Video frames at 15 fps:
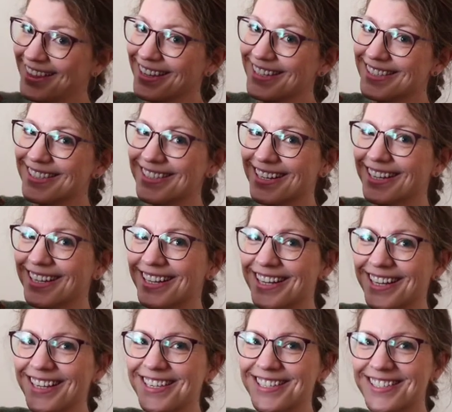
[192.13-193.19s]
this
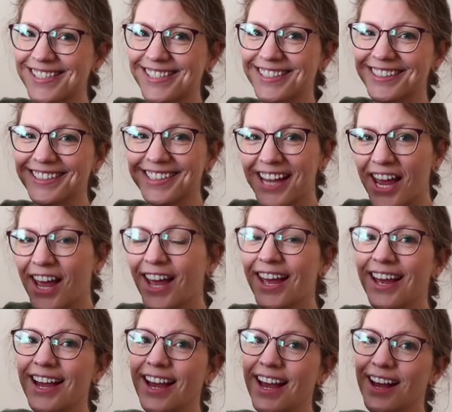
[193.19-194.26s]
is,
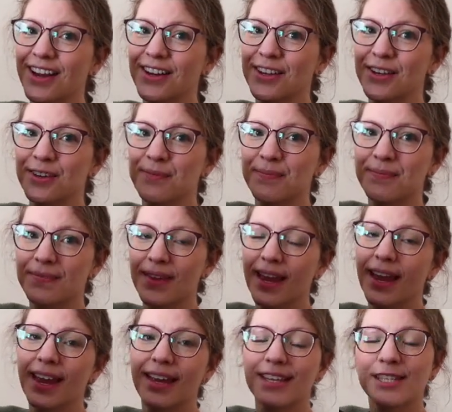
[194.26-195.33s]
um,
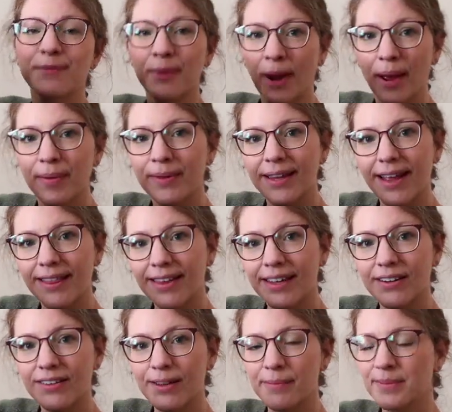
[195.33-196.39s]
it's probably a
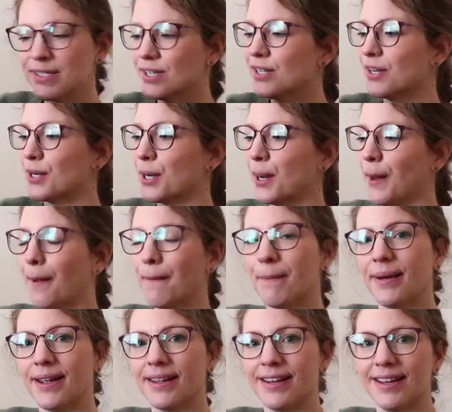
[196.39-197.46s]
little absurd,
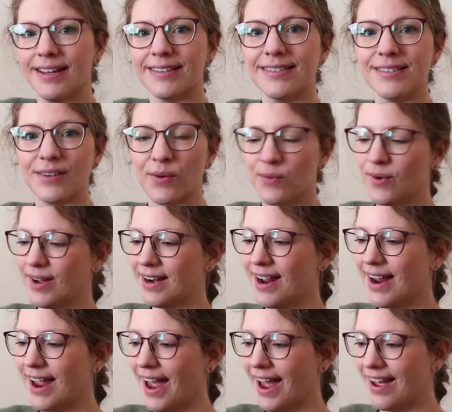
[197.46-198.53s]
but it's what I
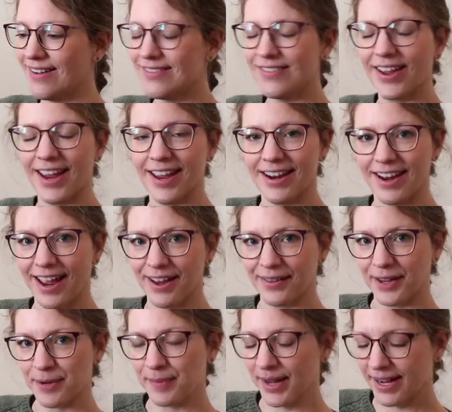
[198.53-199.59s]
have and I
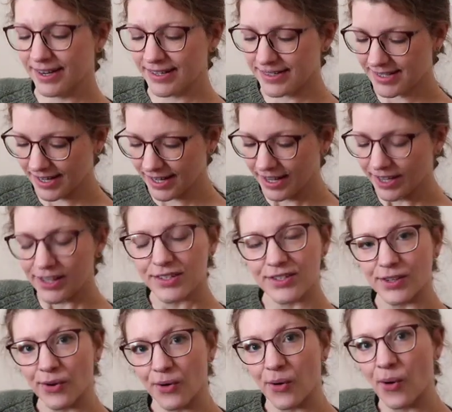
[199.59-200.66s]
like bags.
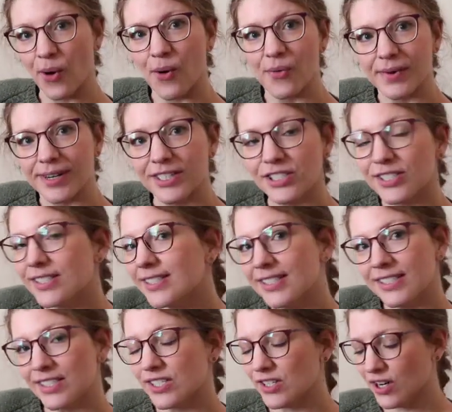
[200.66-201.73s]
So we're just
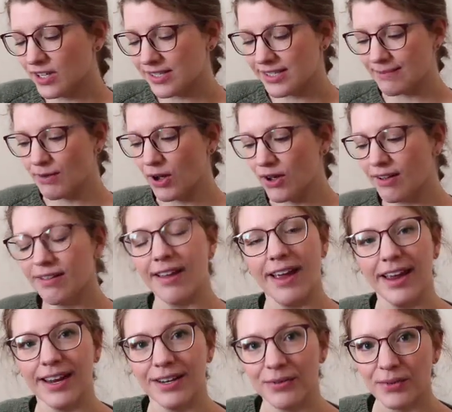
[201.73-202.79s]
gonna start small
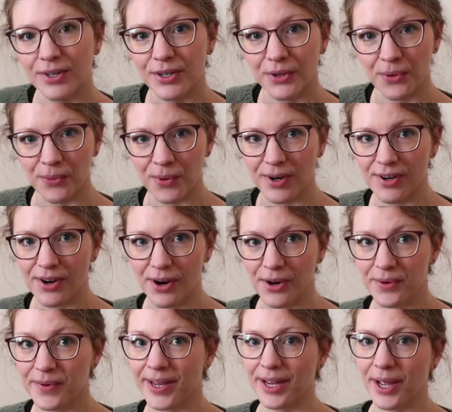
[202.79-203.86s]
and we're gonna work our
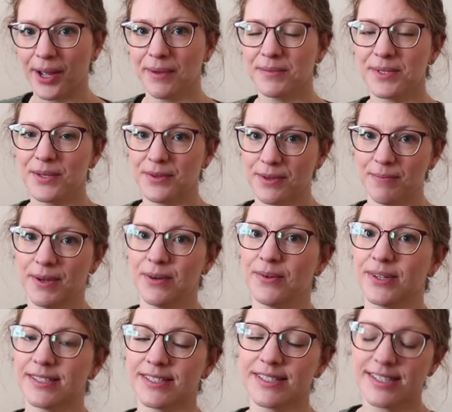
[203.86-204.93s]
way up to the big
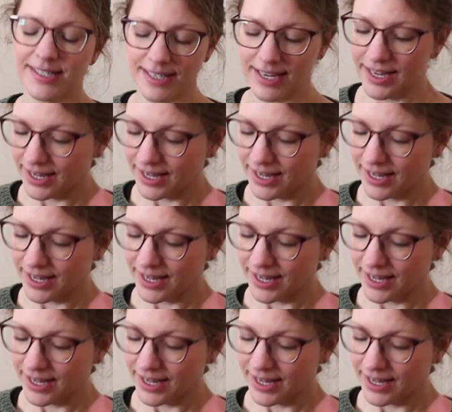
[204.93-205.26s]
ones.